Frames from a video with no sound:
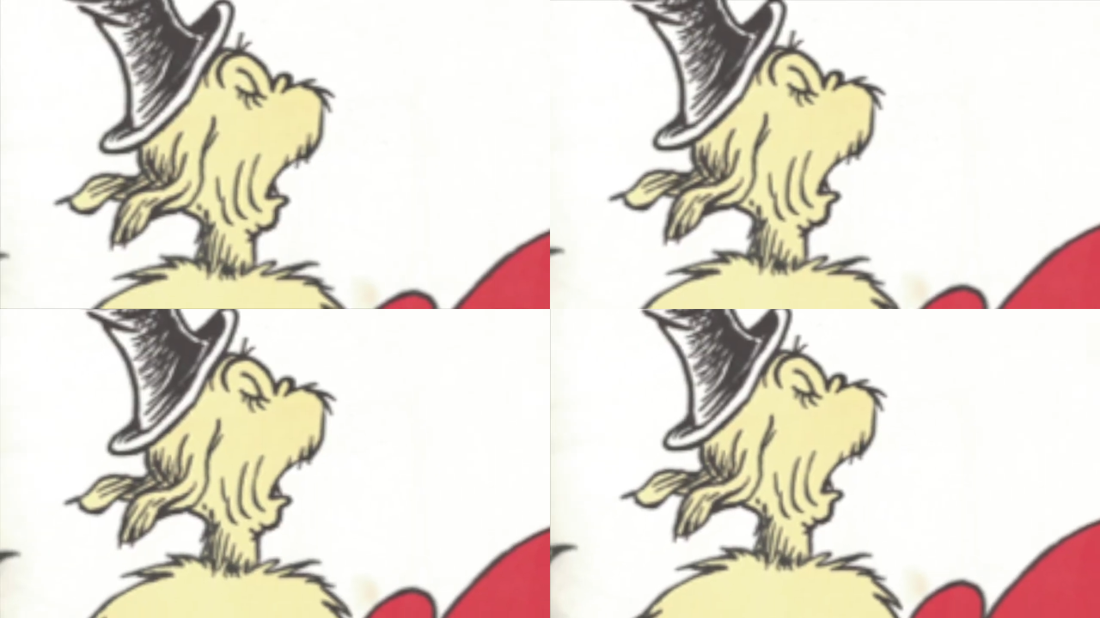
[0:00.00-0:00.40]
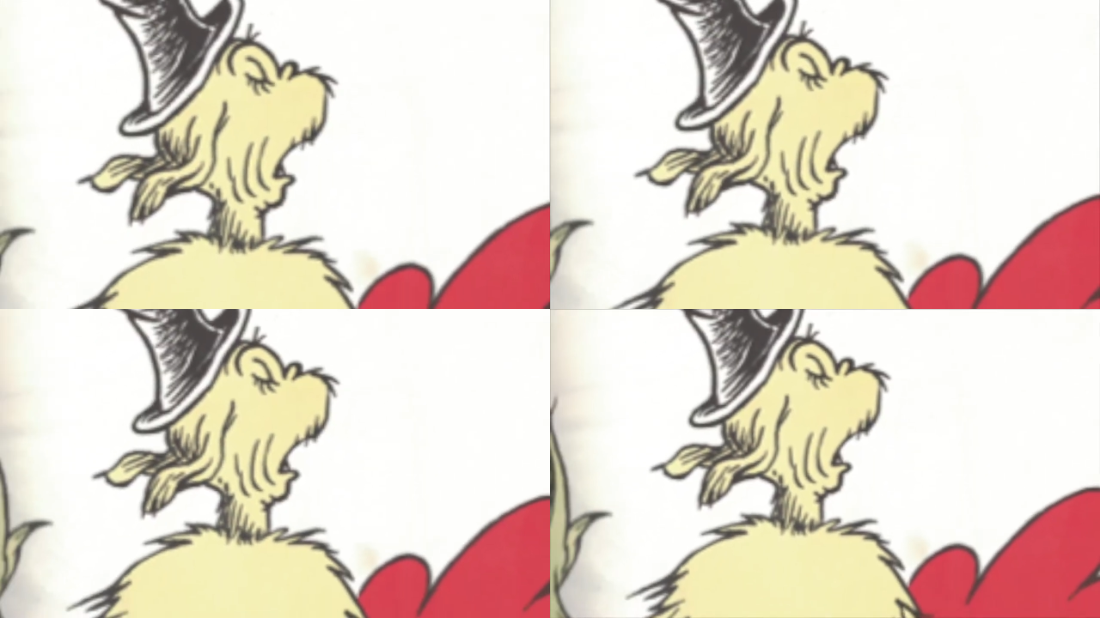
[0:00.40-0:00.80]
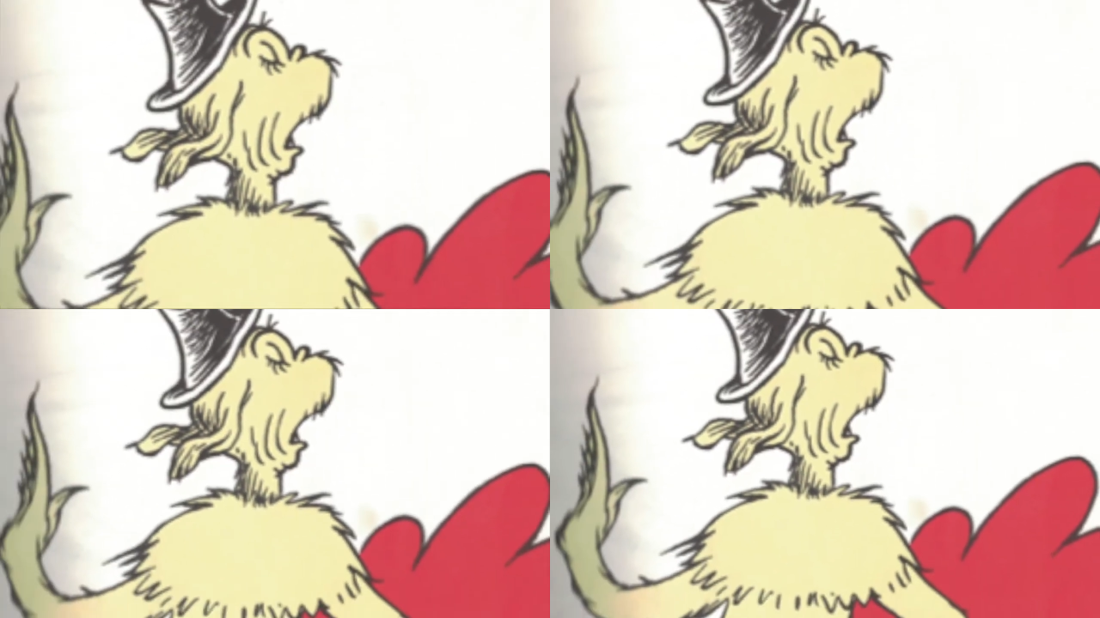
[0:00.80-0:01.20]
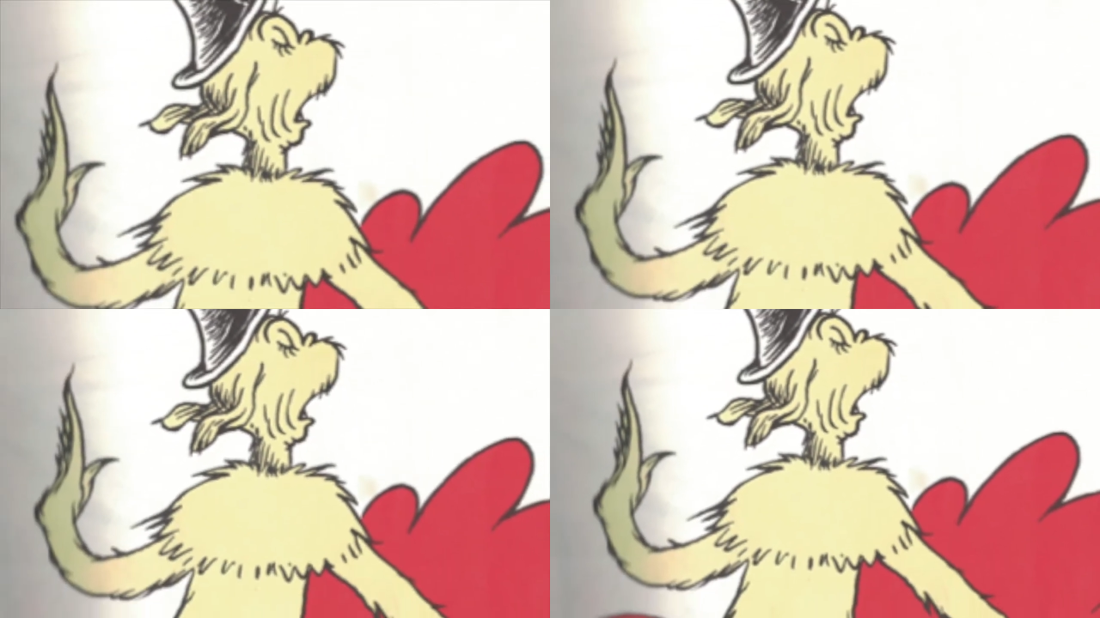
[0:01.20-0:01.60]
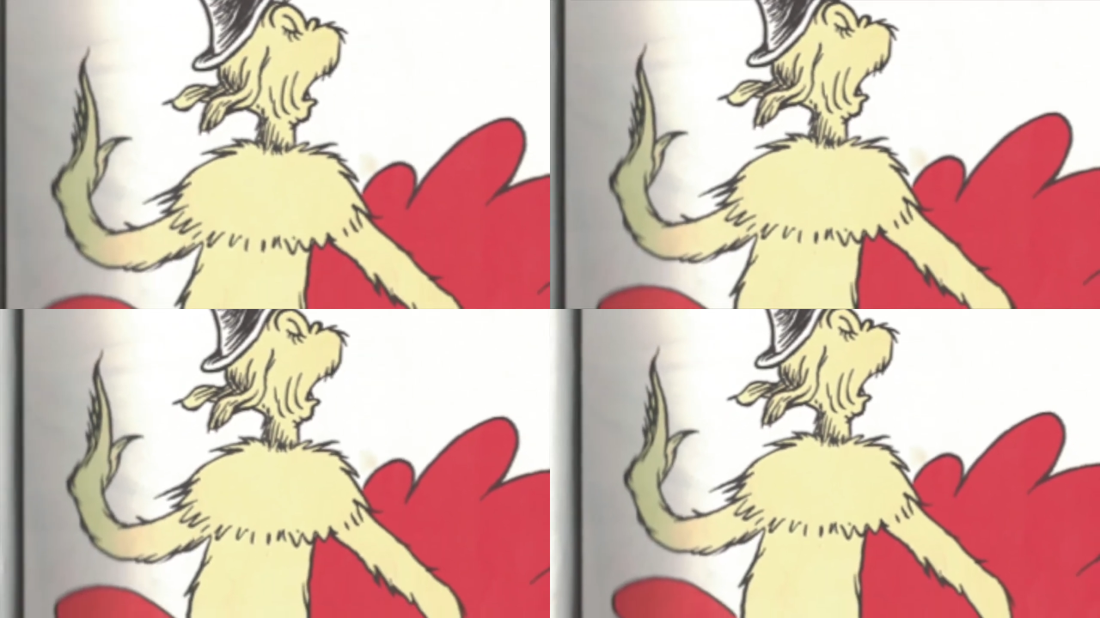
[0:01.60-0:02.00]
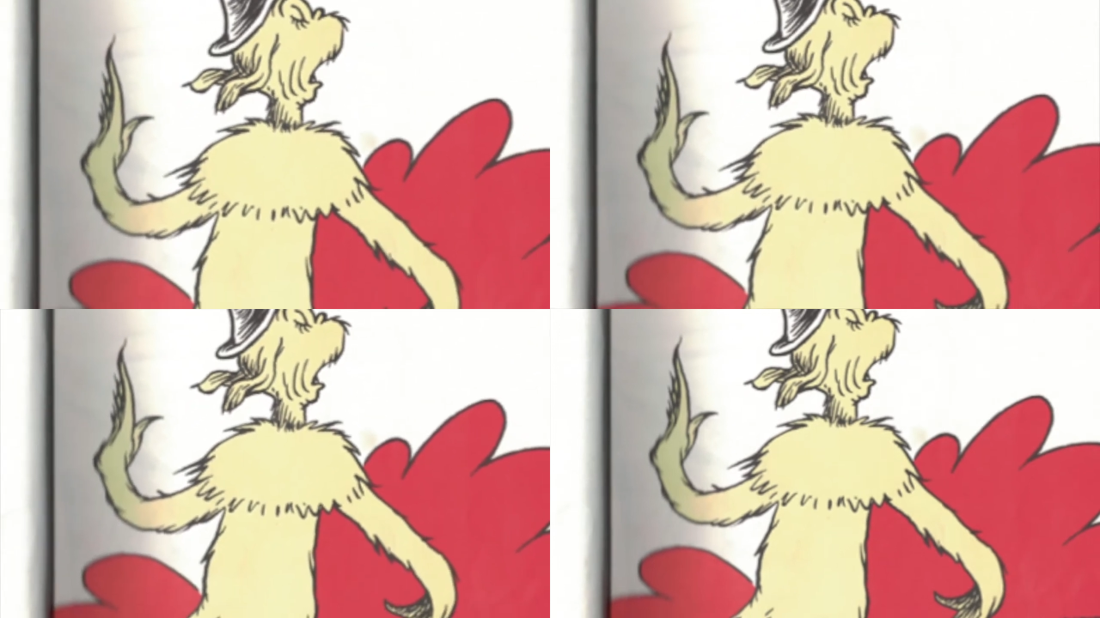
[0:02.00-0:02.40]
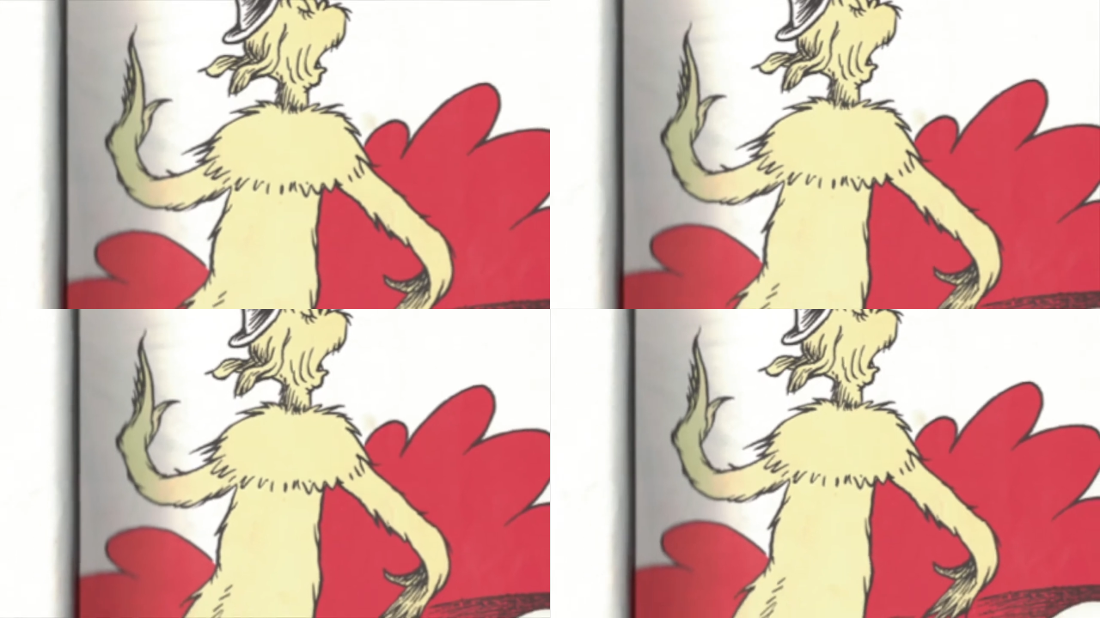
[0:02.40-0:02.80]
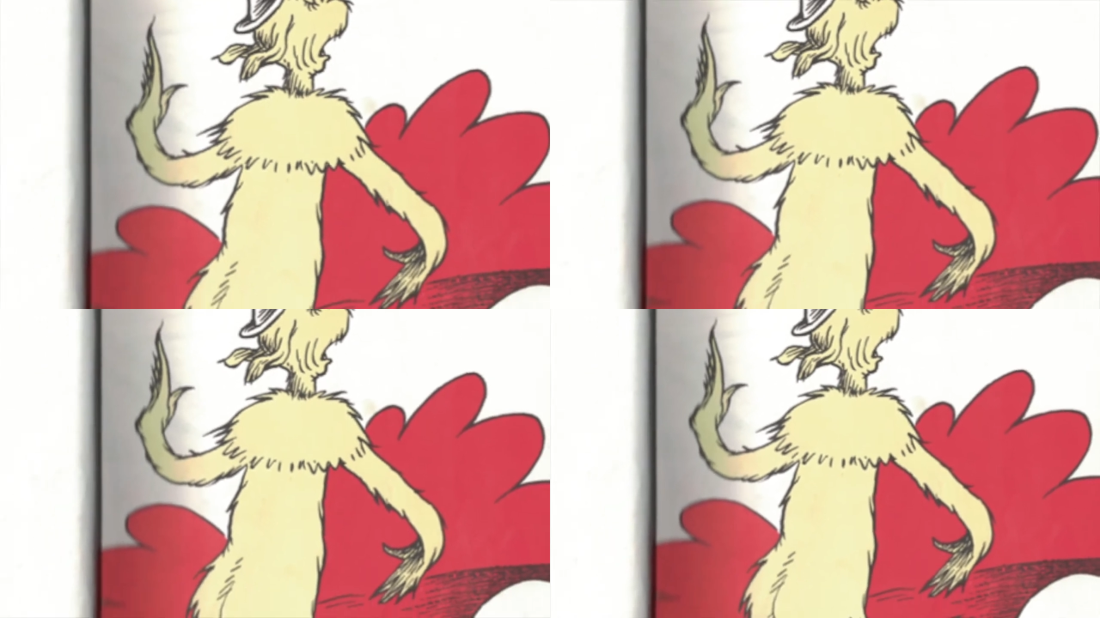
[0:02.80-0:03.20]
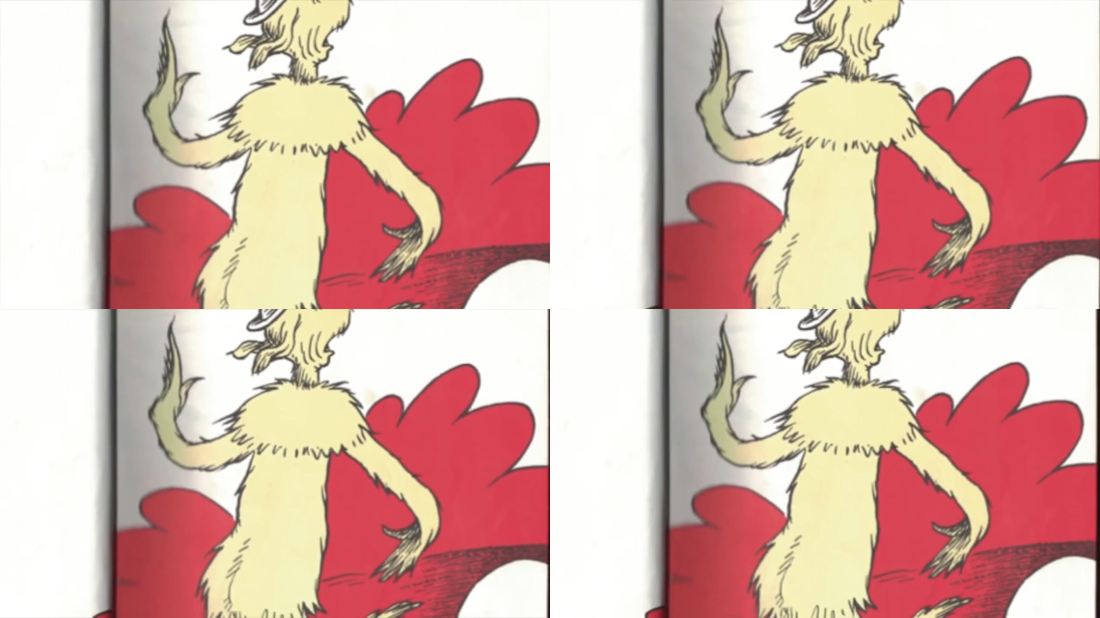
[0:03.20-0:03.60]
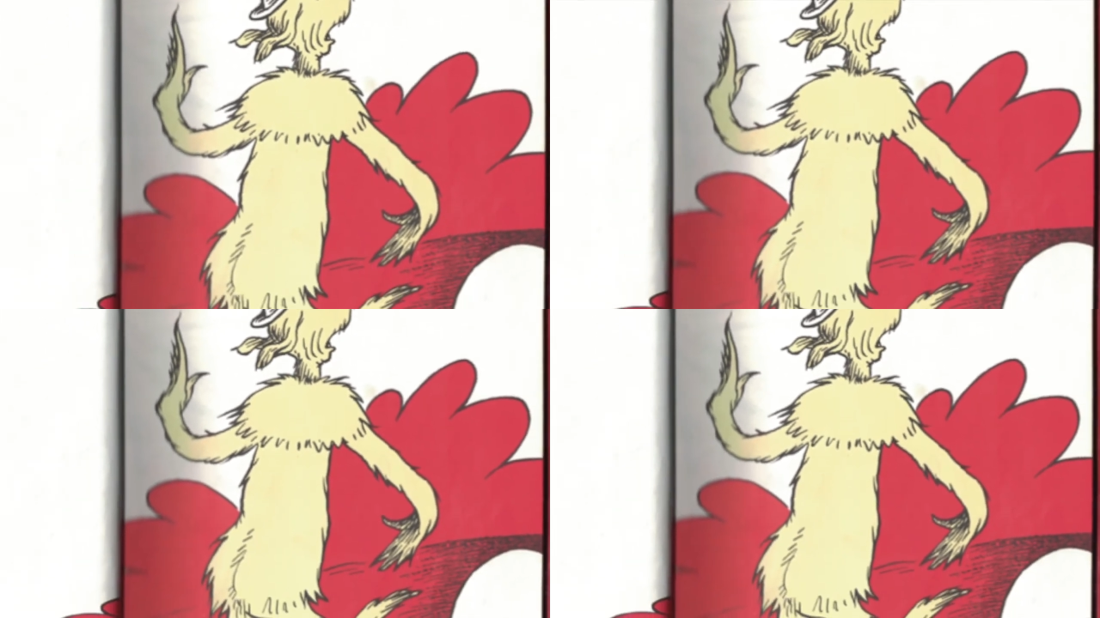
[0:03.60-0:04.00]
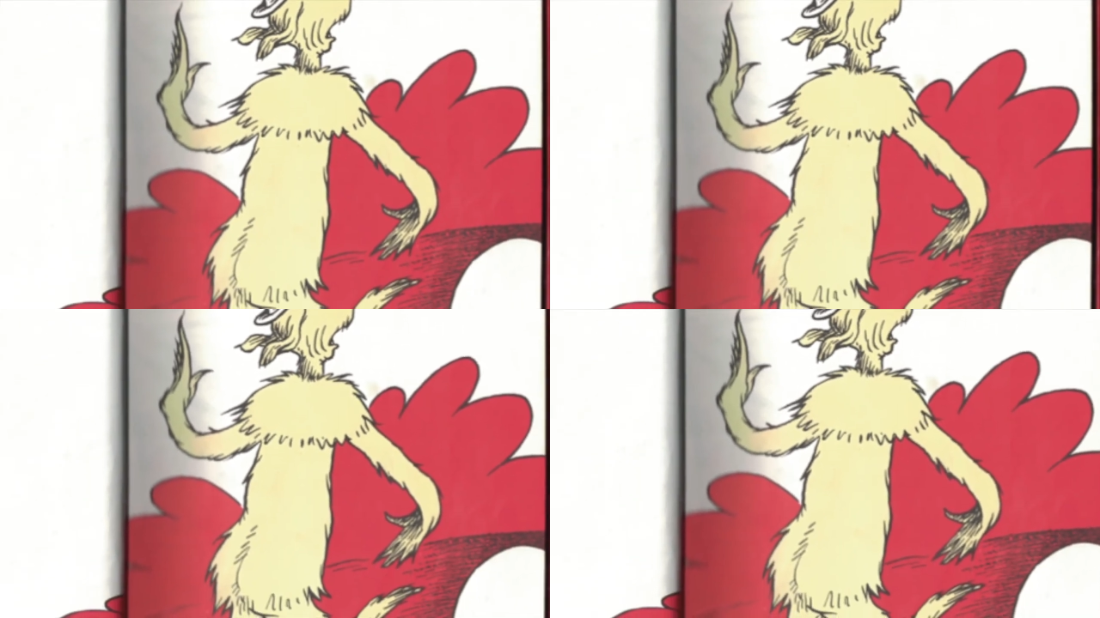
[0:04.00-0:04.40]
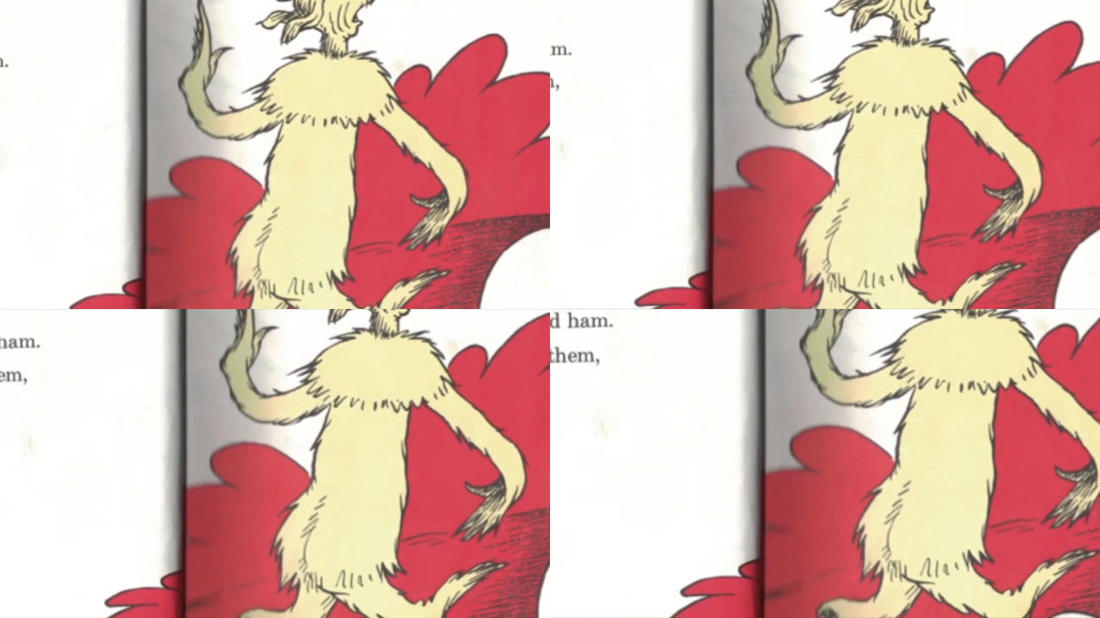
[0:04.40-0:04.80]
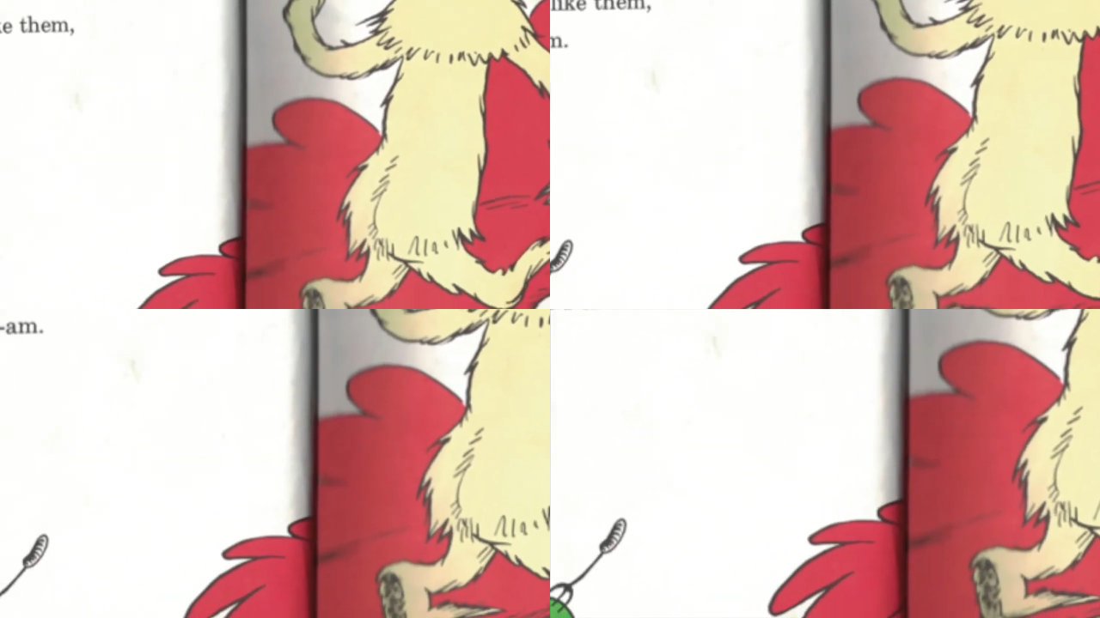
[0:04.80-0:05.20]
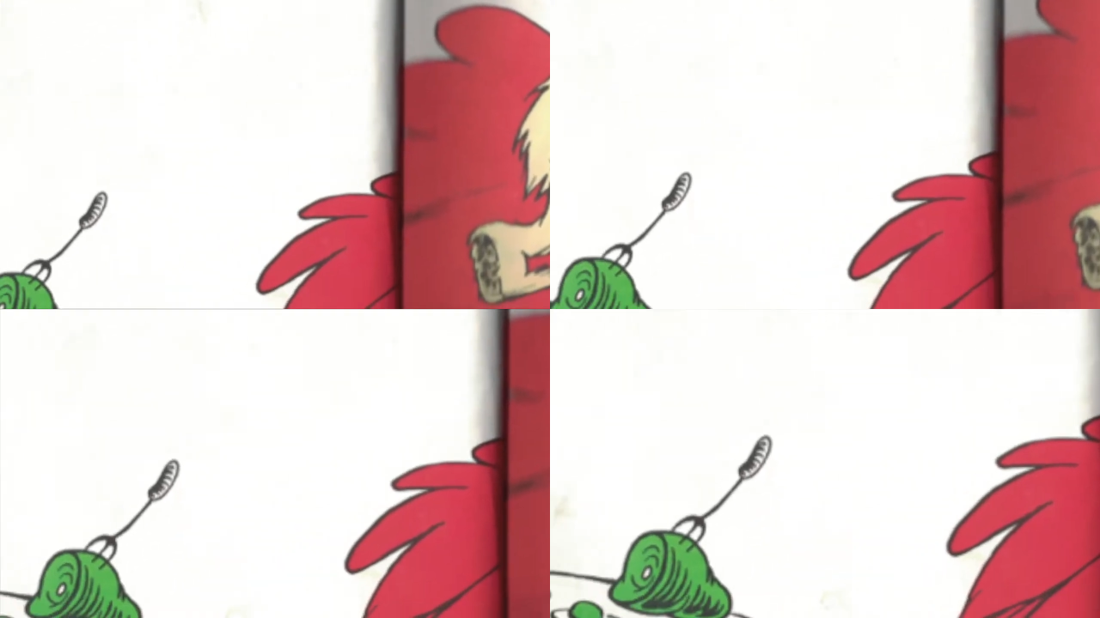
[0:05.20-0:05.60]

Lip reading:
No face is visible, so there are no lips to read.